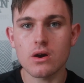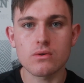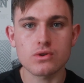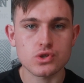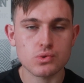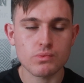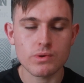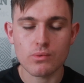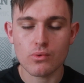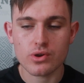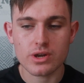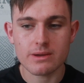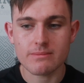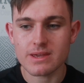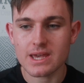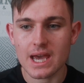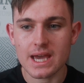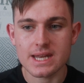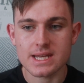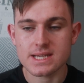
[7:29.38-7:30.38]
goals. We want him
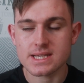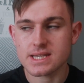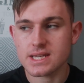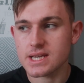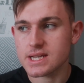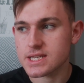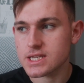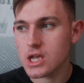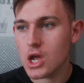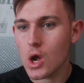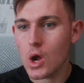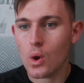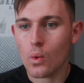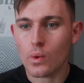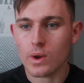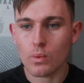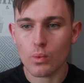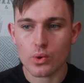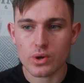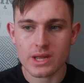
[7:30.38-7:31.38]
getting assists.
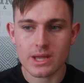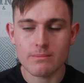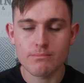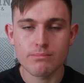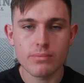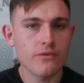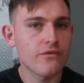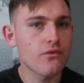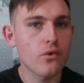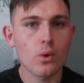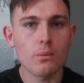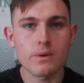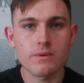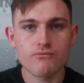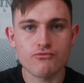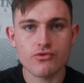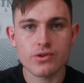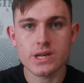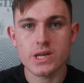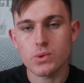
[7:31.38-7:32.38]
We want him
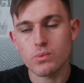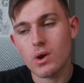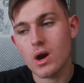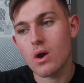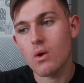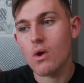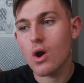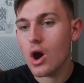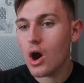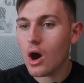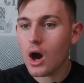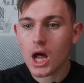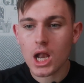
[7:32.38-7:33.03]
performing really well.